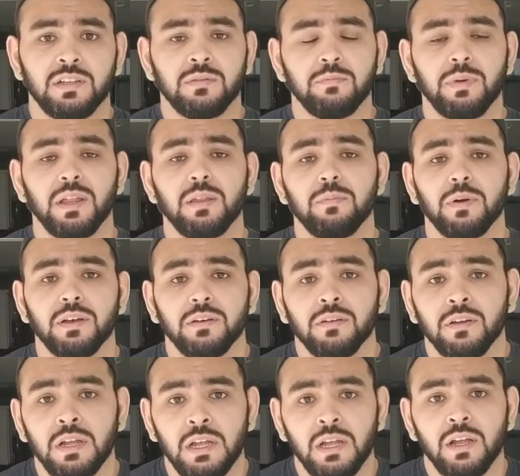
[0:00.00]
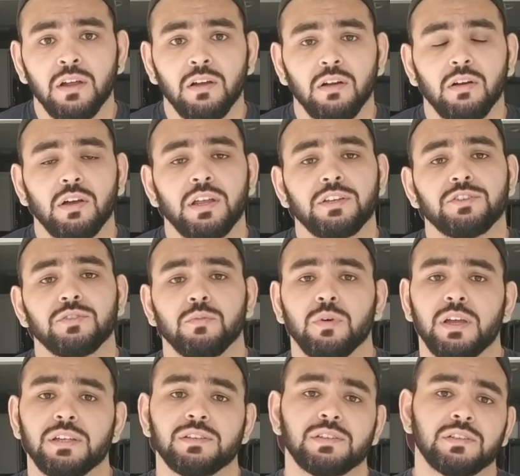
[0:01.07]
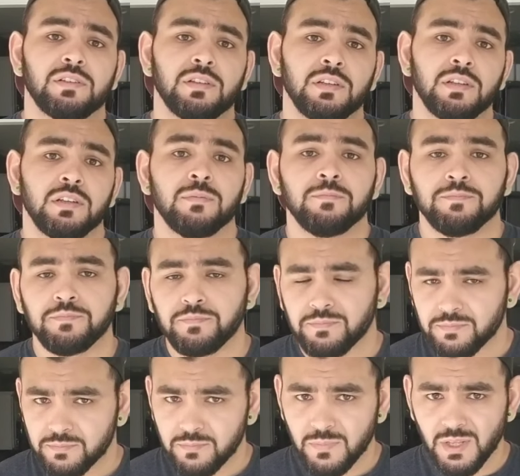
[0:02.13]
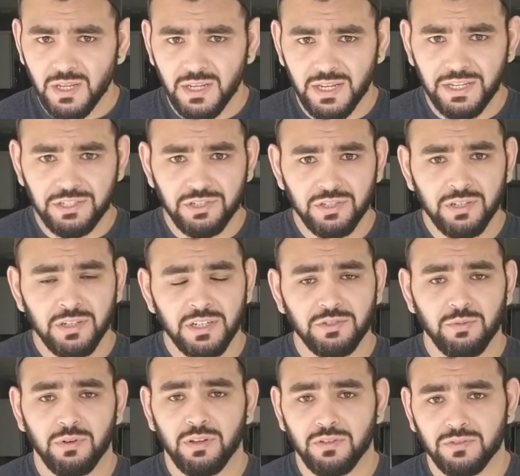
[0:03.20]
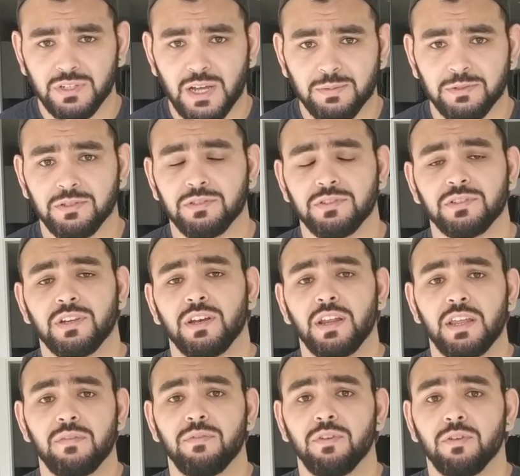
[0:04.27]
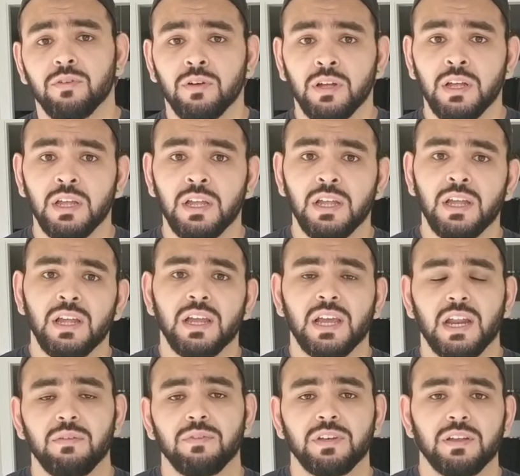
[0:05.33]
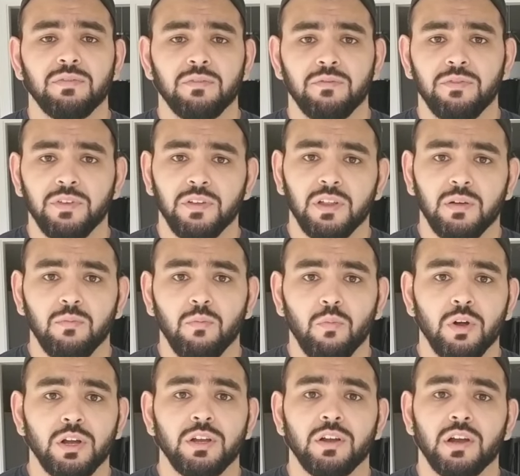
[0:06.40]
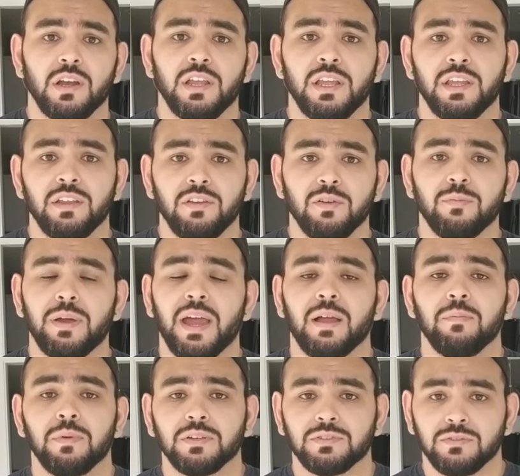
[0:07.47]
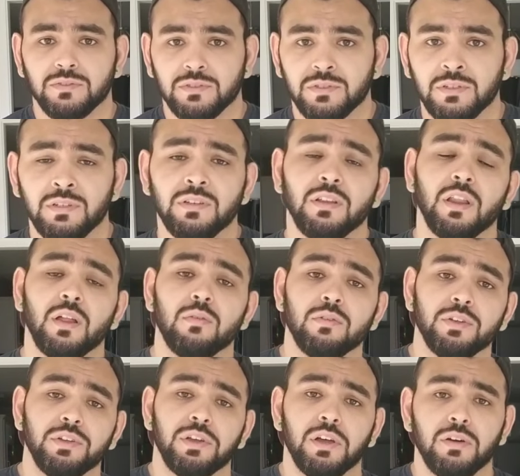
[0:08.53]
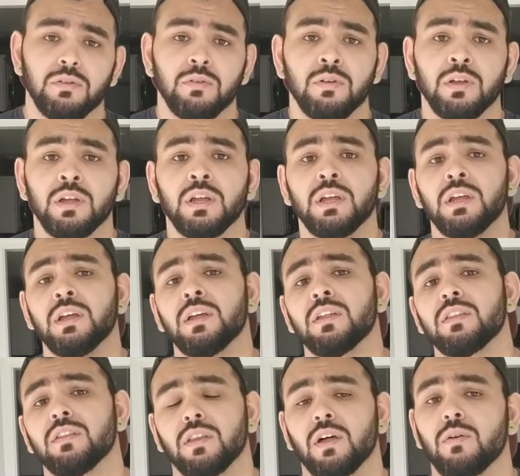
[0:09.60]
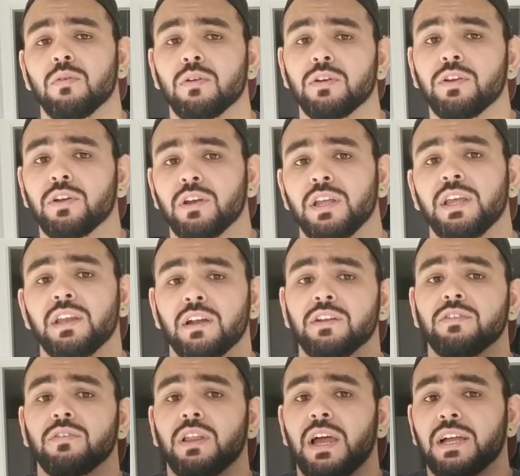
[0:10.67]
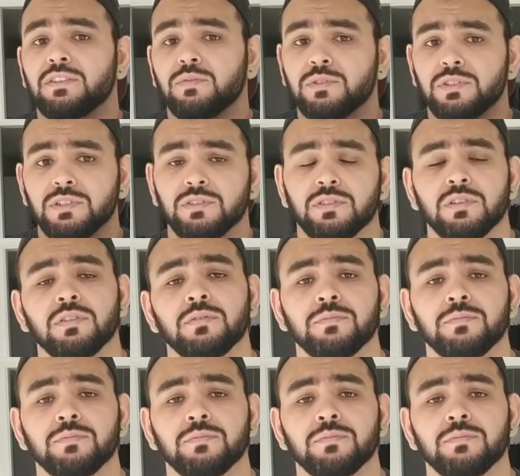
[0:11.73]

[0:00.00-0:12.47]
belly button, or hit your waist. Each one of those options is going to give you kind of a different feel on where you're going to hit your back muscles. The lower you go, the lower you're going to hit on your lats, which is